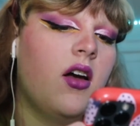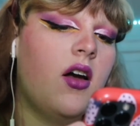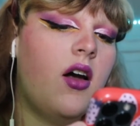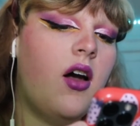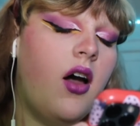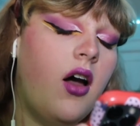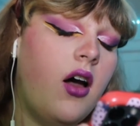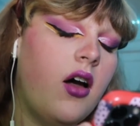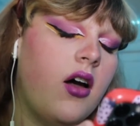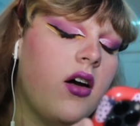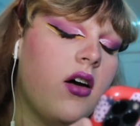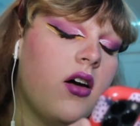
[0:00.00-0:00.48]

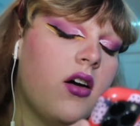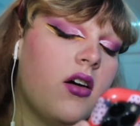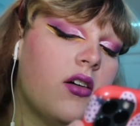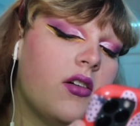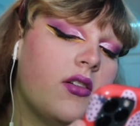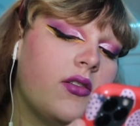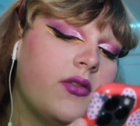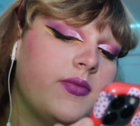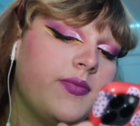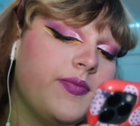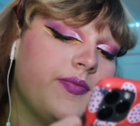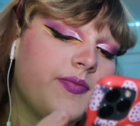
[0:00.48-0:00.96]

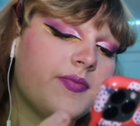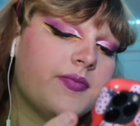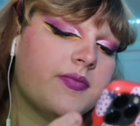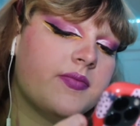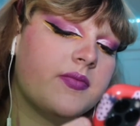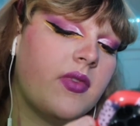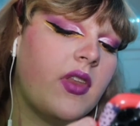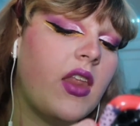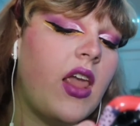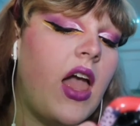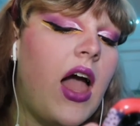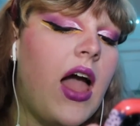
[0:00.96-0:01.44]

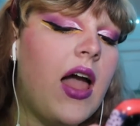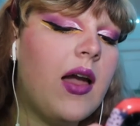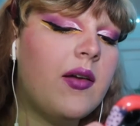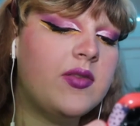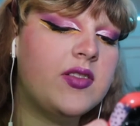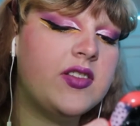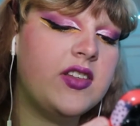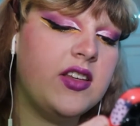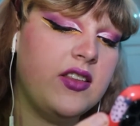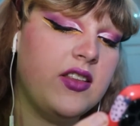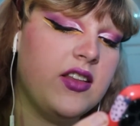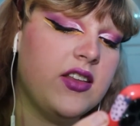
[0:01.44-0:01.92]
I've
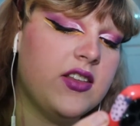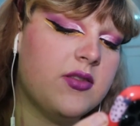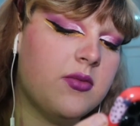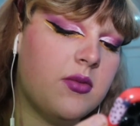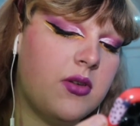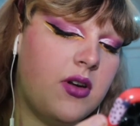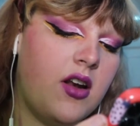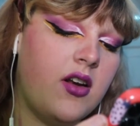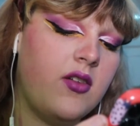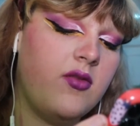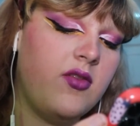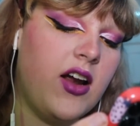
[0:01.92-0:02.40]
seen this
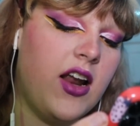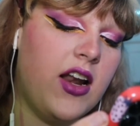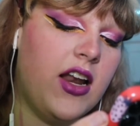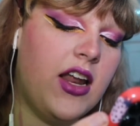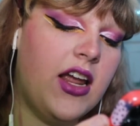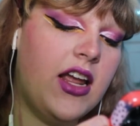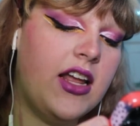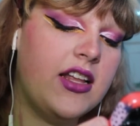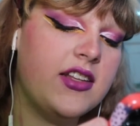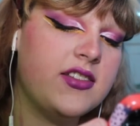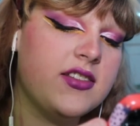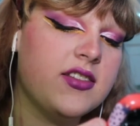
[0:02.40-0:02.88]
one on
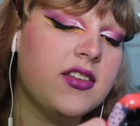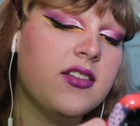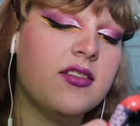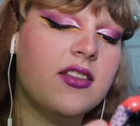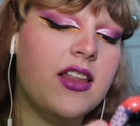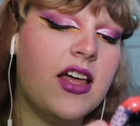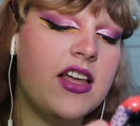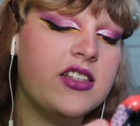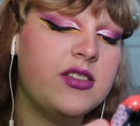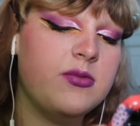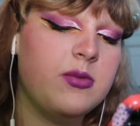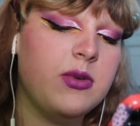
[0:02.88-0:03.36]
Reddit. It's the
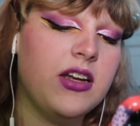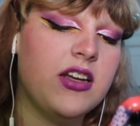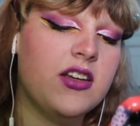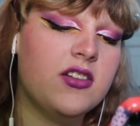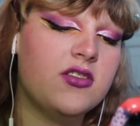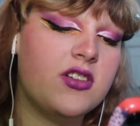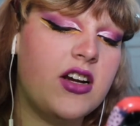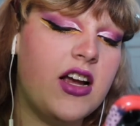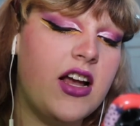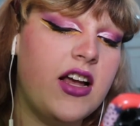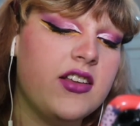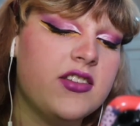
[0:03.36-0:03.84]
lesbian
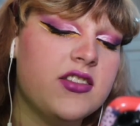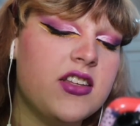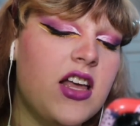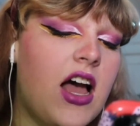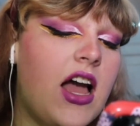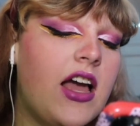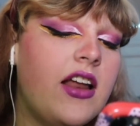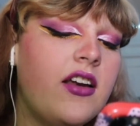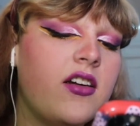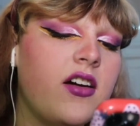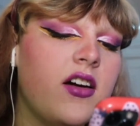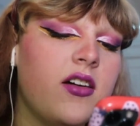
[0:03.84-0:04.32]
dress.
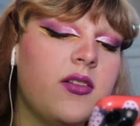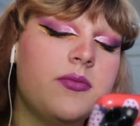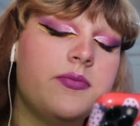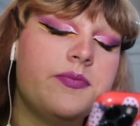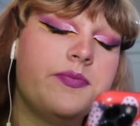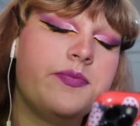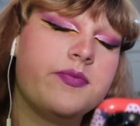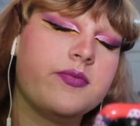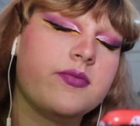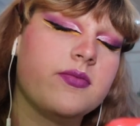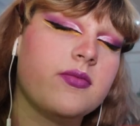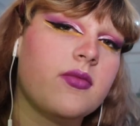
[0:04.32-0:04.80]
I don't,
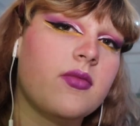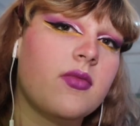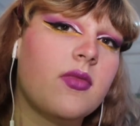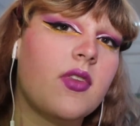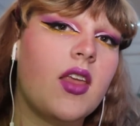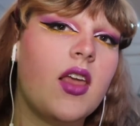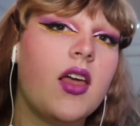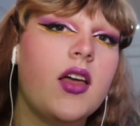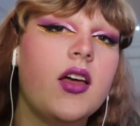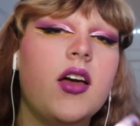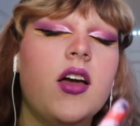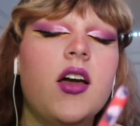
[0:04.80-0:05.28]

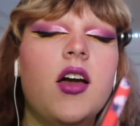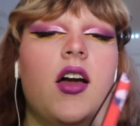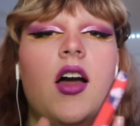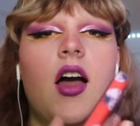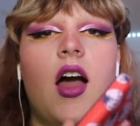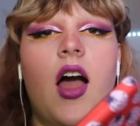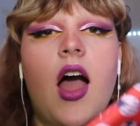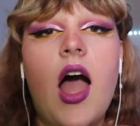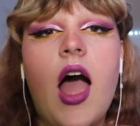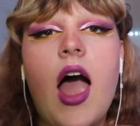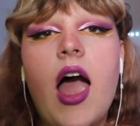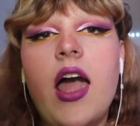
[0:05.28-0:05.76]

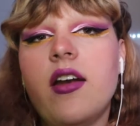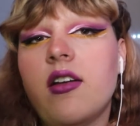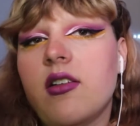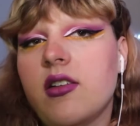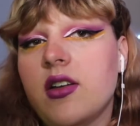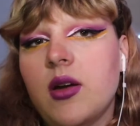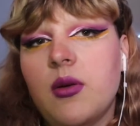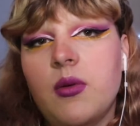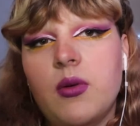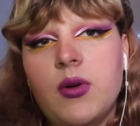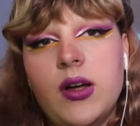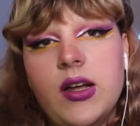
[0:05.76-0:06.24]
I
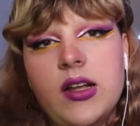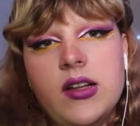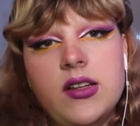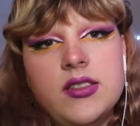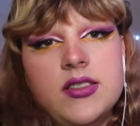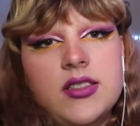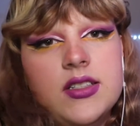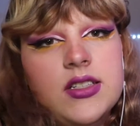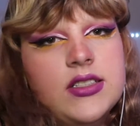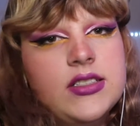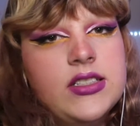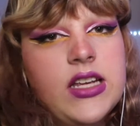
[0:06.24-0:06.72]
don't know what
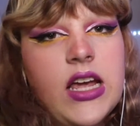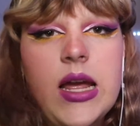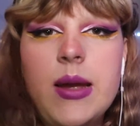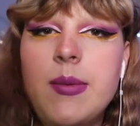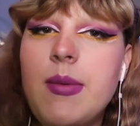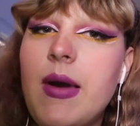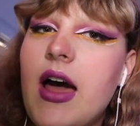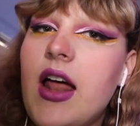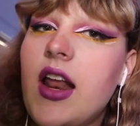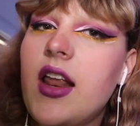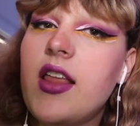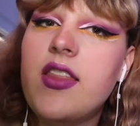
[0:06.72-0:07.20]
else to say
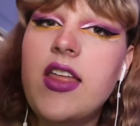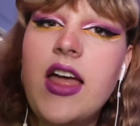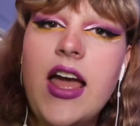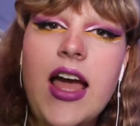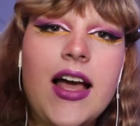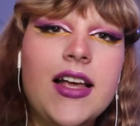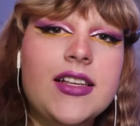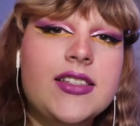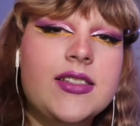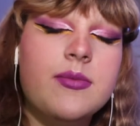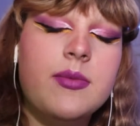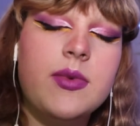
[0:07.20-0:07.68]
about it that
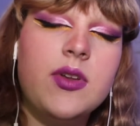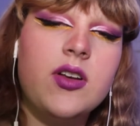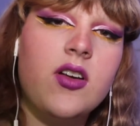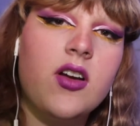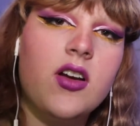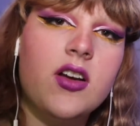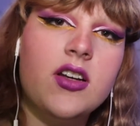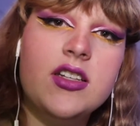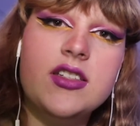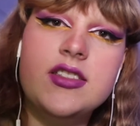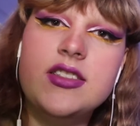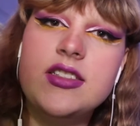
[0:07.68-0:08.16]
hasn't been
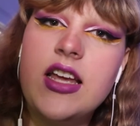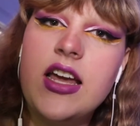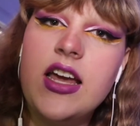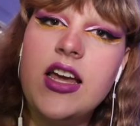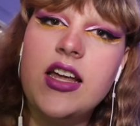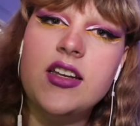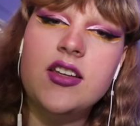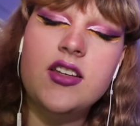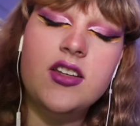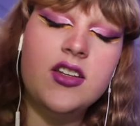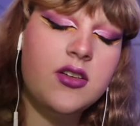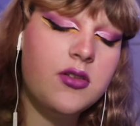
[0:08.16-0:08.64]
already
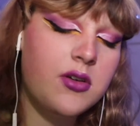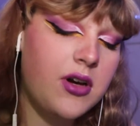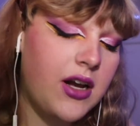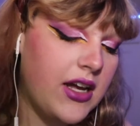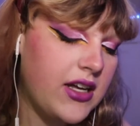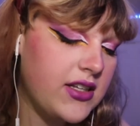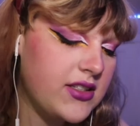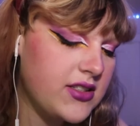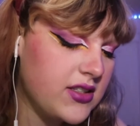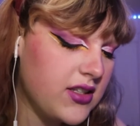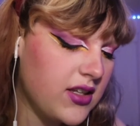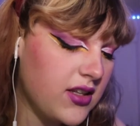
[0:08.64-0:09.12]
said. You
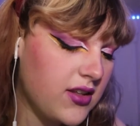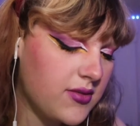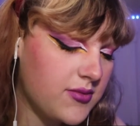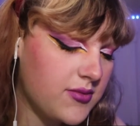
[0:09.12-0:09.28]
guys,